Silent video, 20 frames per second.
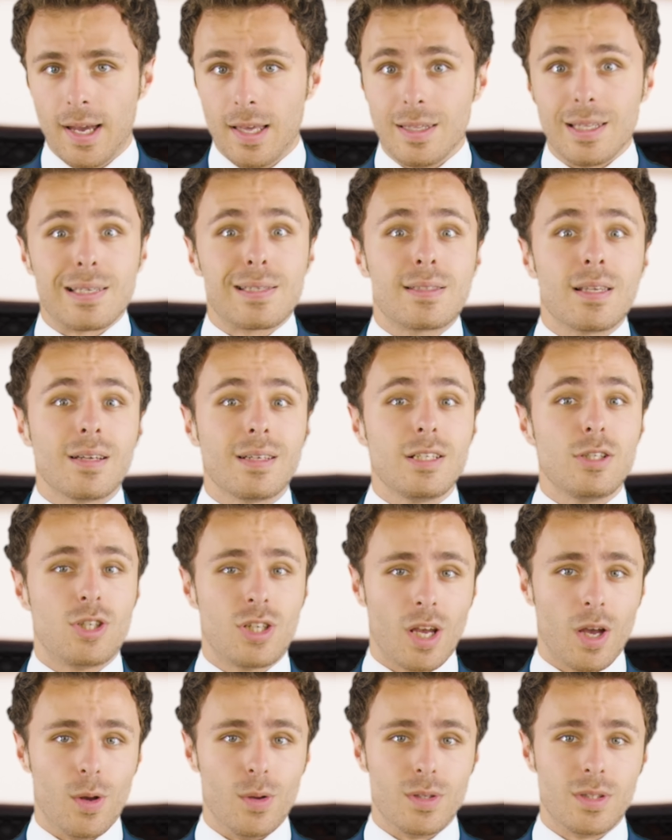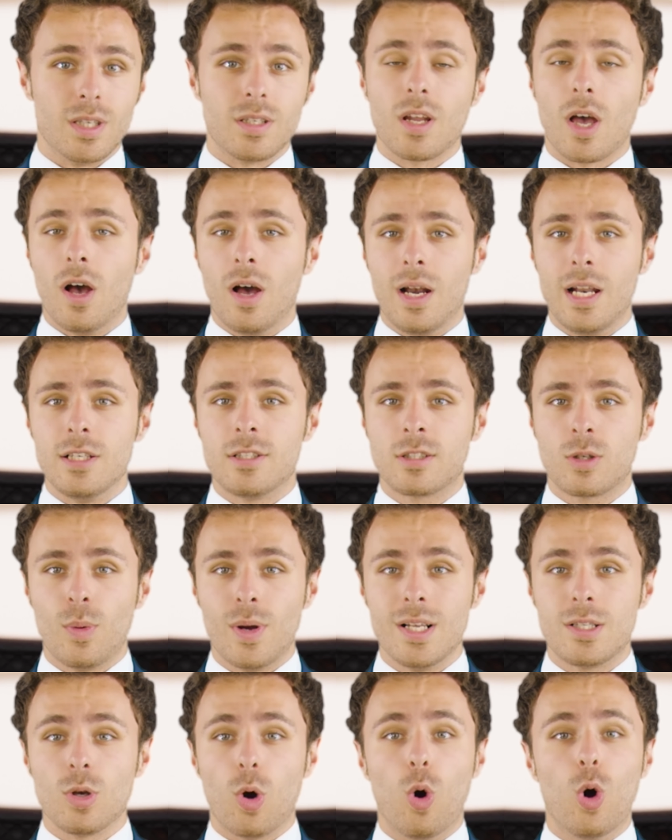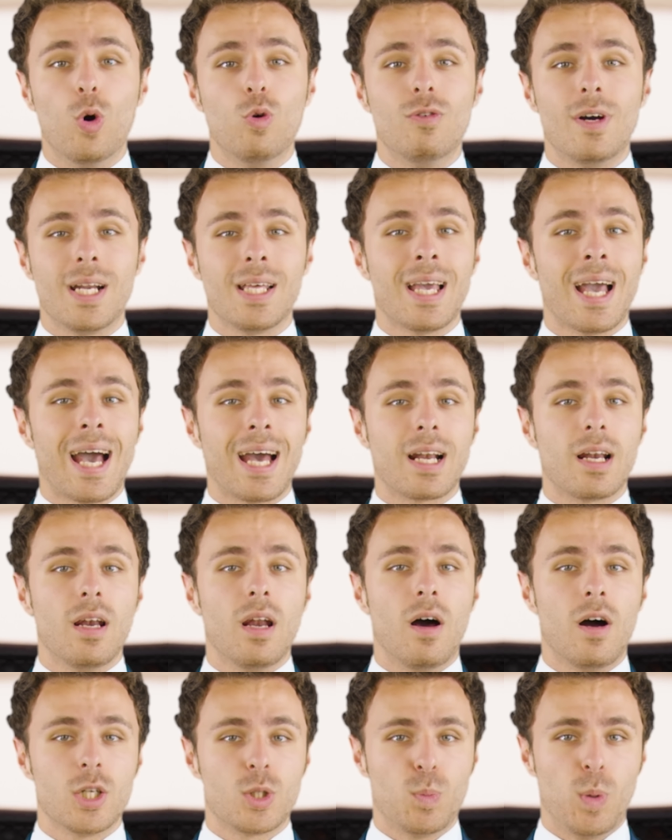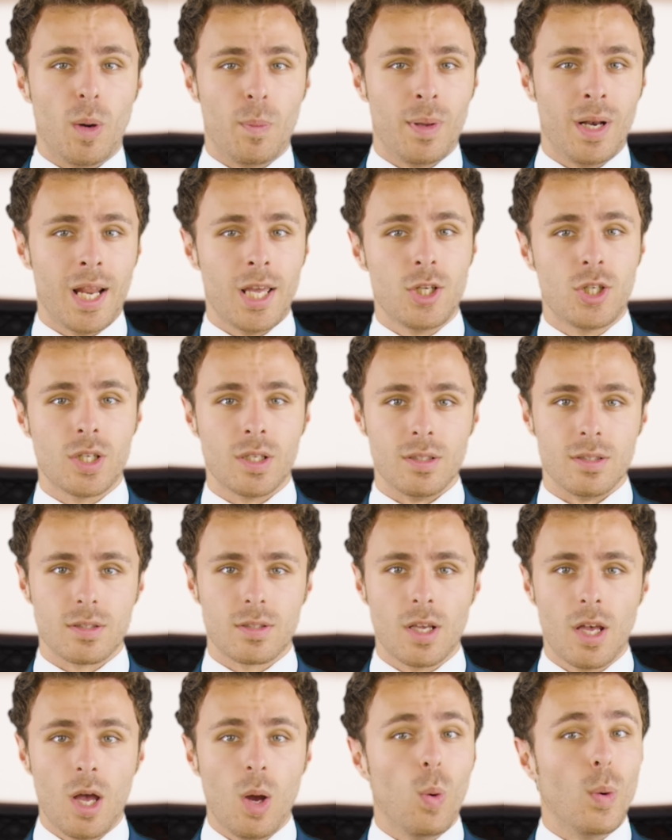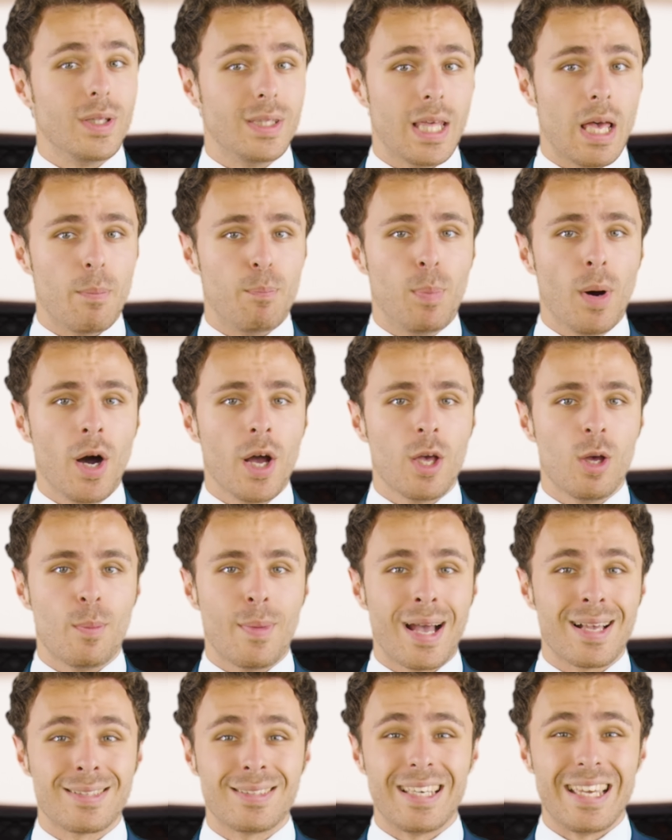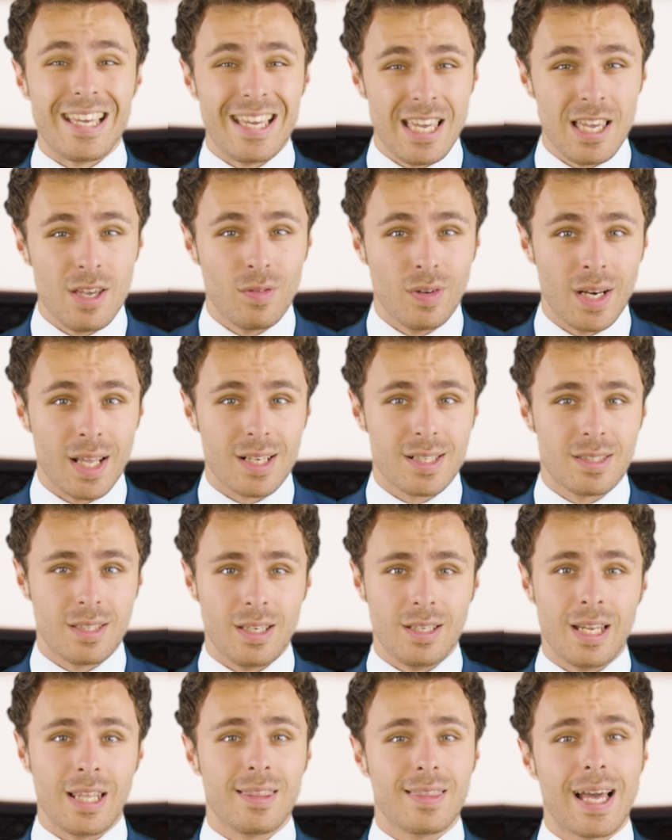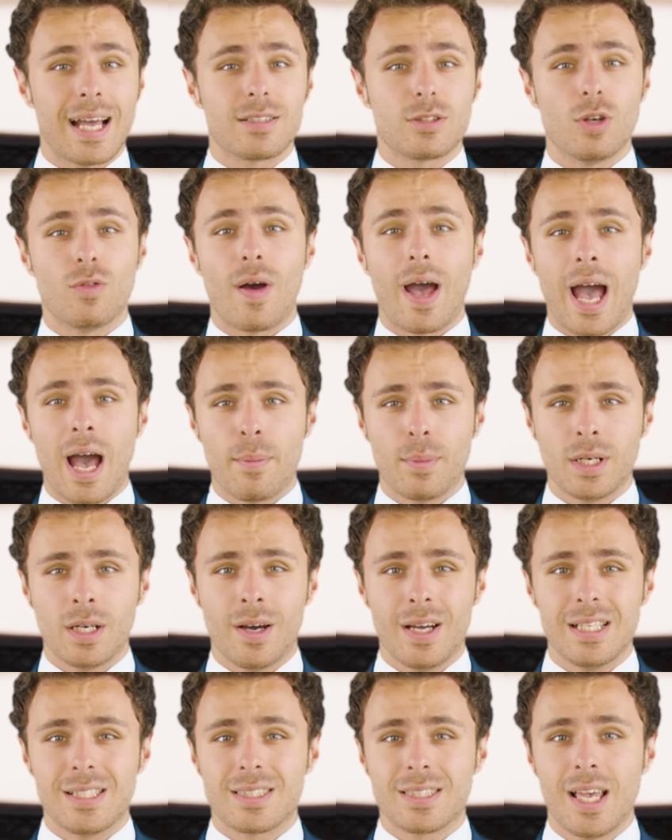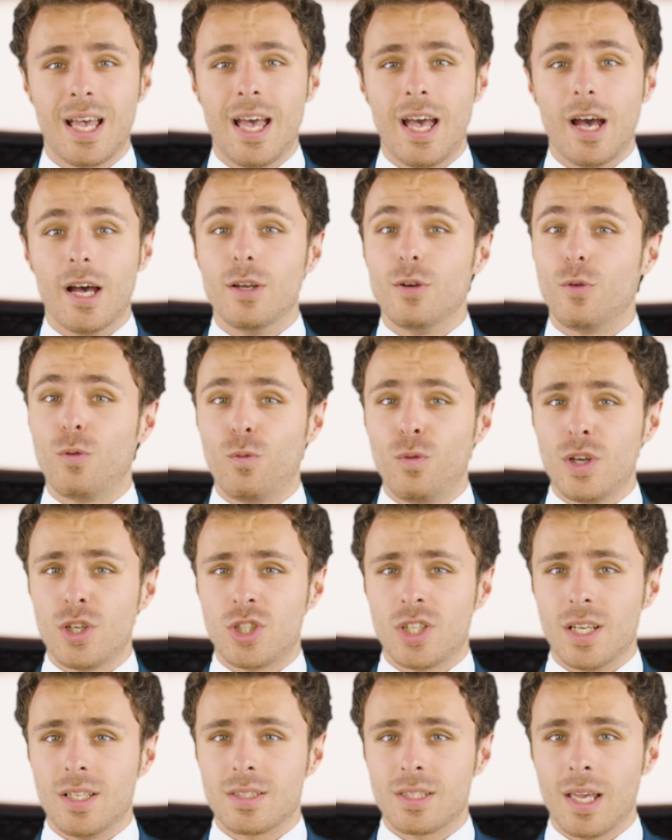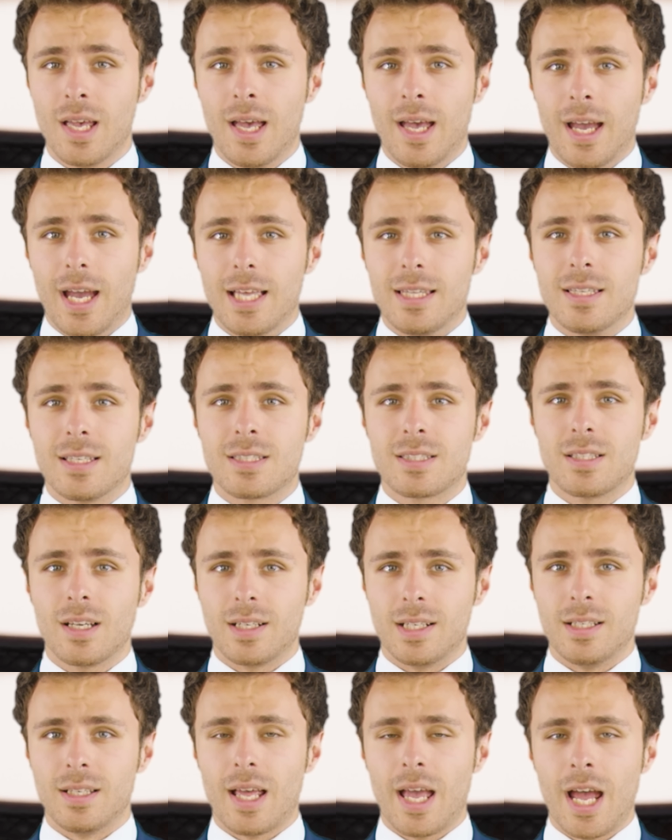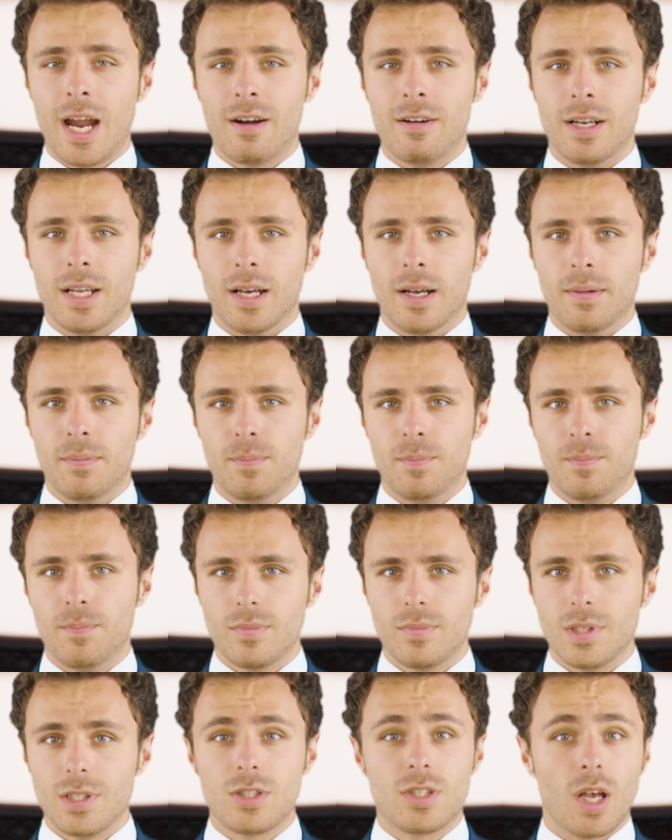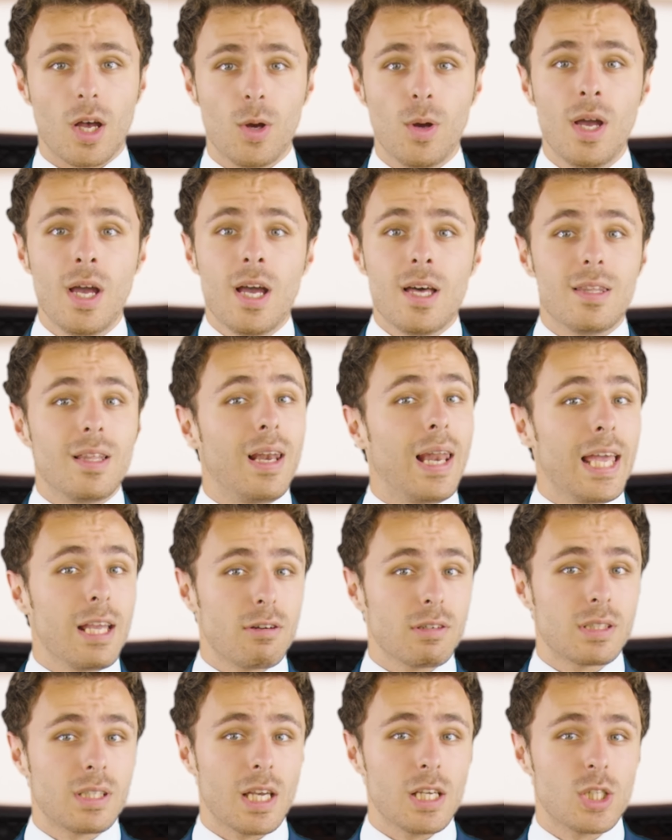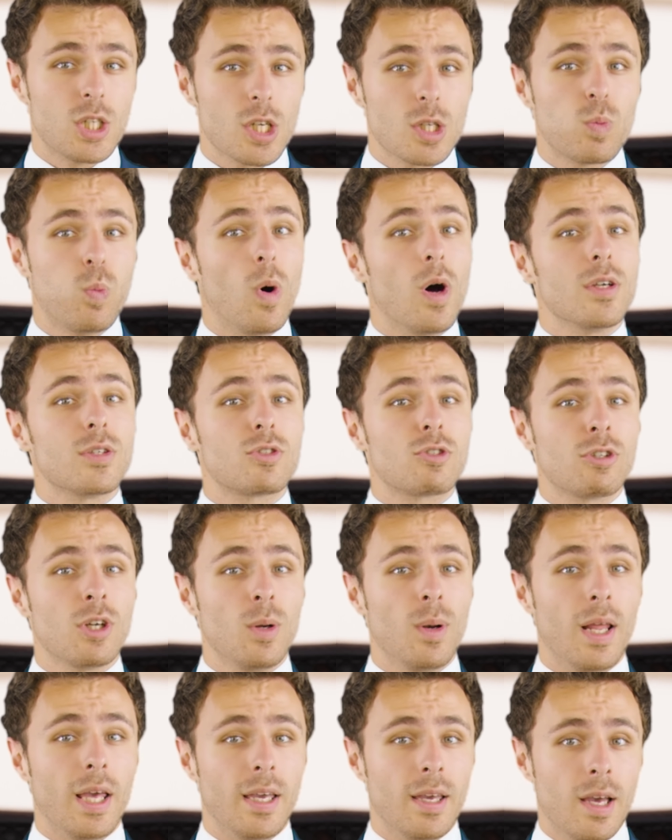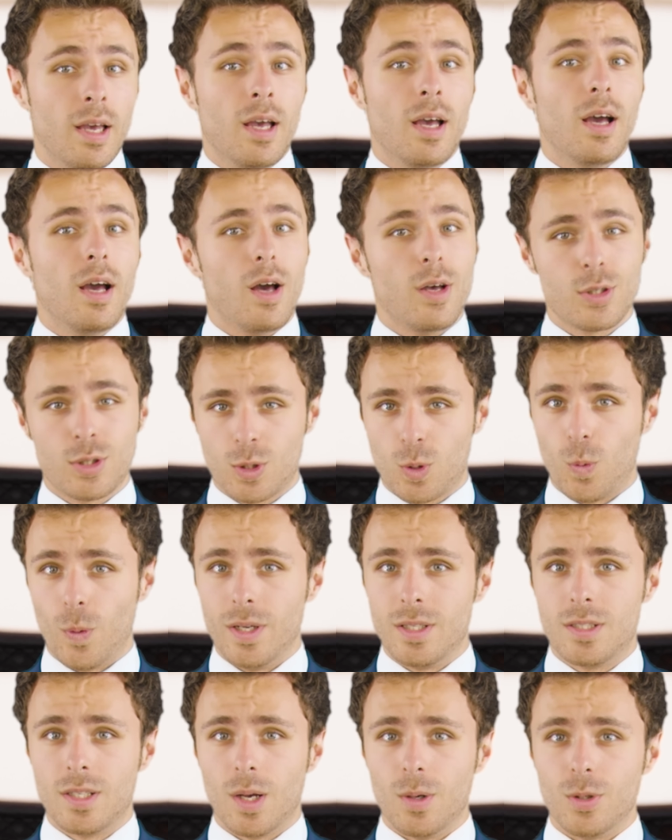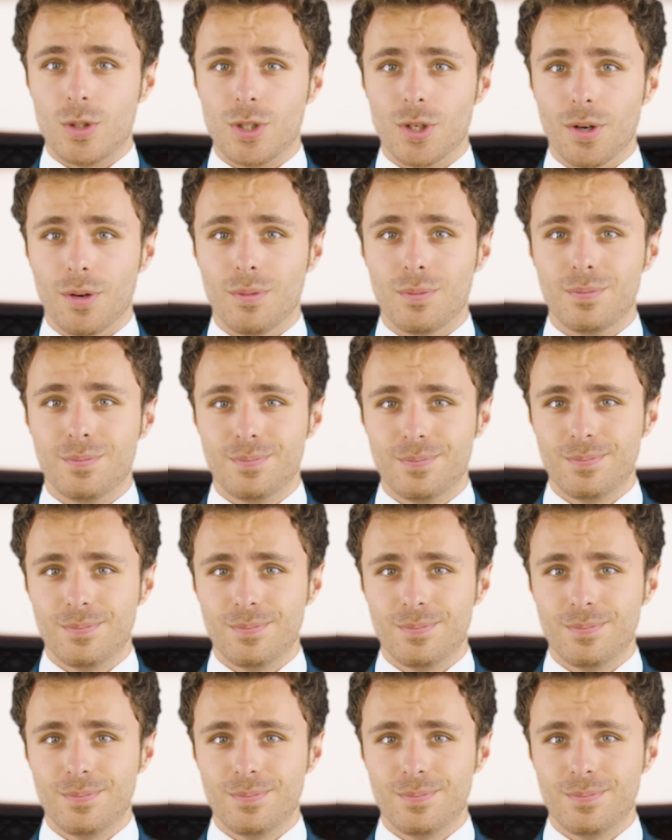The study shows that early squids already had large populations, with their biomass even exceeding that of ammonites and fishes in the studied area. So, the late Cretaceous was truly a squid's ocean.